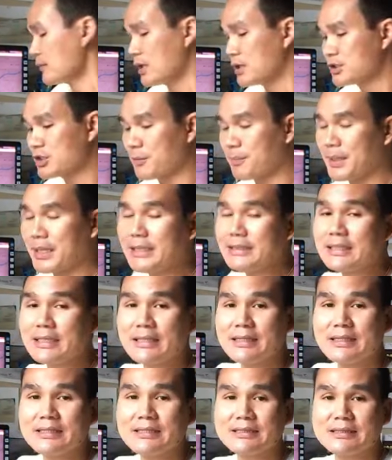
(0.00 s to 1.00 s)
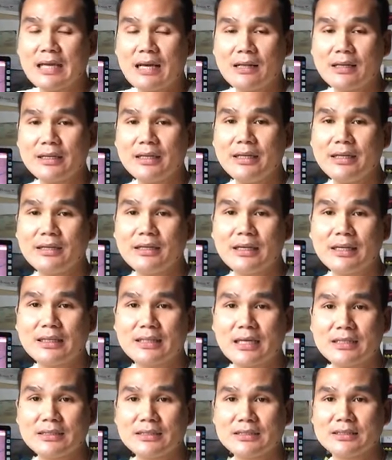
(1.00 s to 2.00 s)
So basically this seller here, it
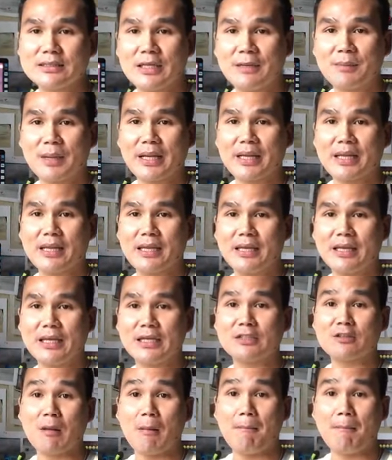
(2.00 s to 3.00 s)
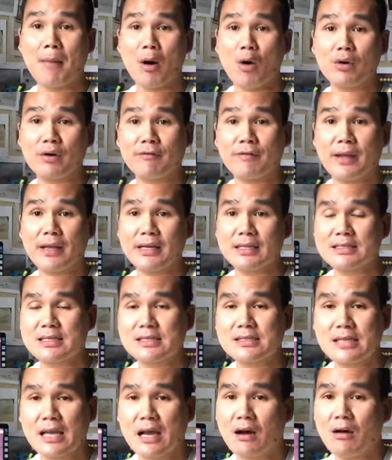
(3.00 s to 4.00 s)
doesn't seem like he is motivated to
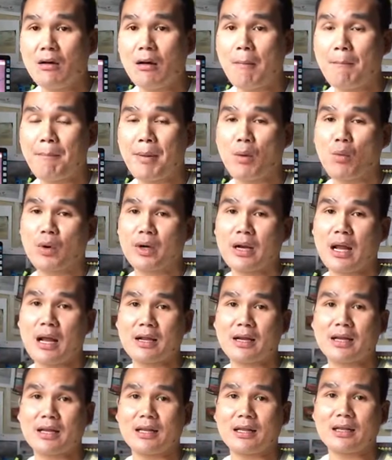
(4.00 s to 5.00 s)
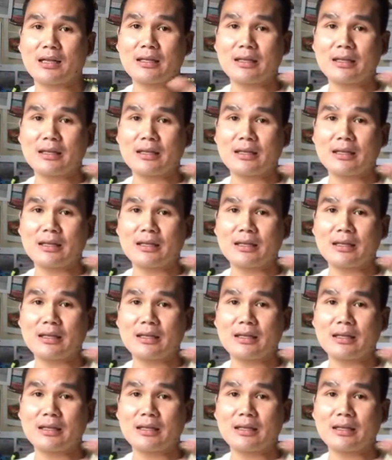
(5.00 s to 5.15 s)
sell, but we're not gonna,